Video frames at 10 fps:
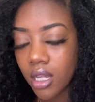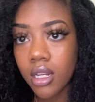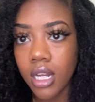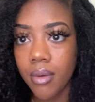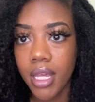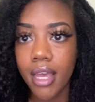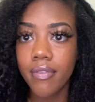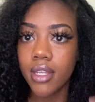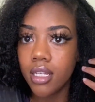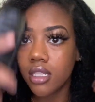now we have
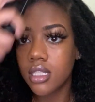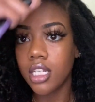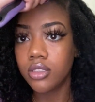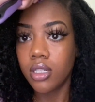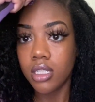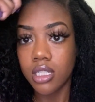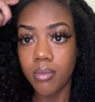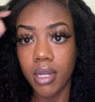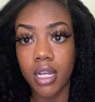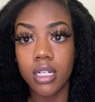this. As you can see,
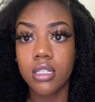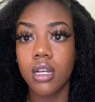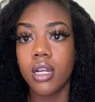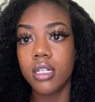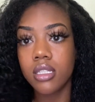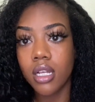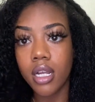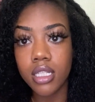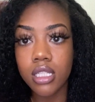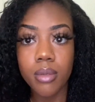my hair is already
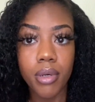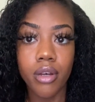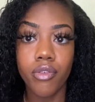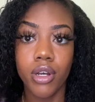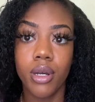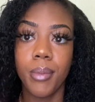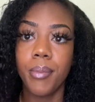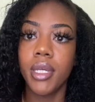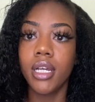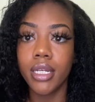starting to puff up
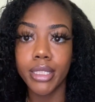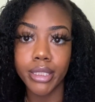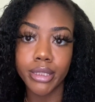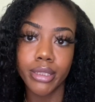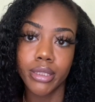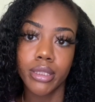because,